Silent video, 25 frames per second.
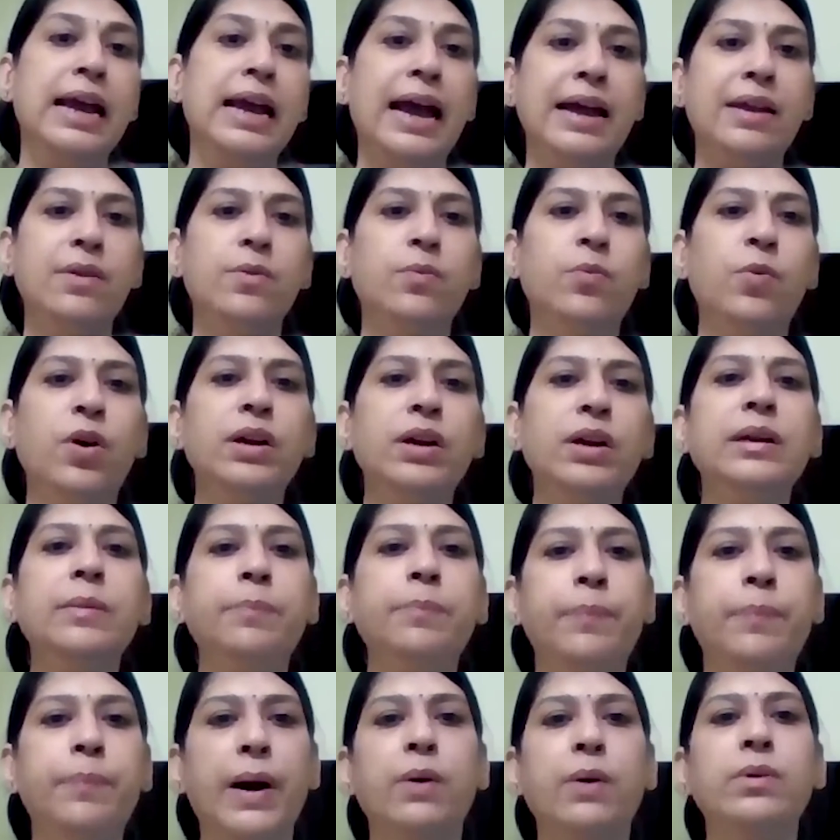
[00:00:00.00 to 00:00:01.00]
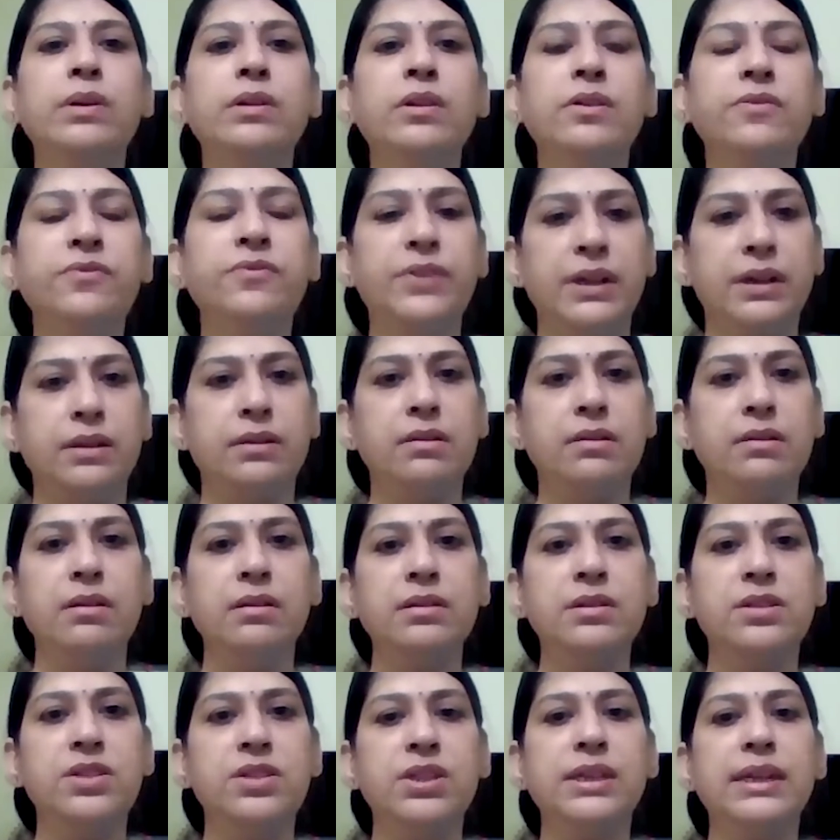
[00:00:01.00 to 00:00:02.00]
and what a power of
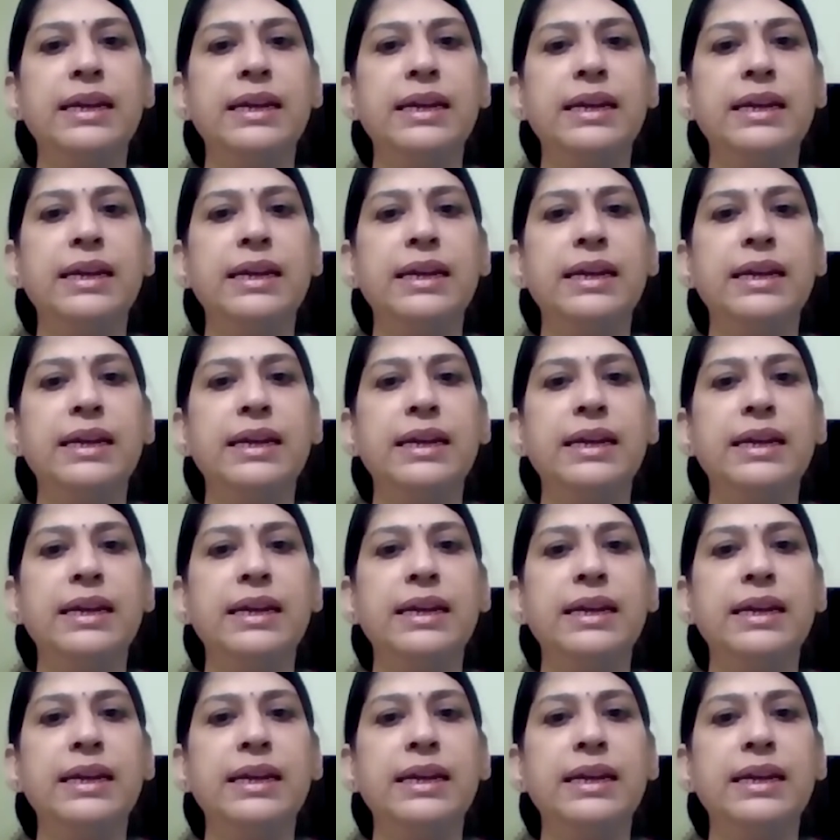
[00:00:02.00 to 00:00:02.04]
technology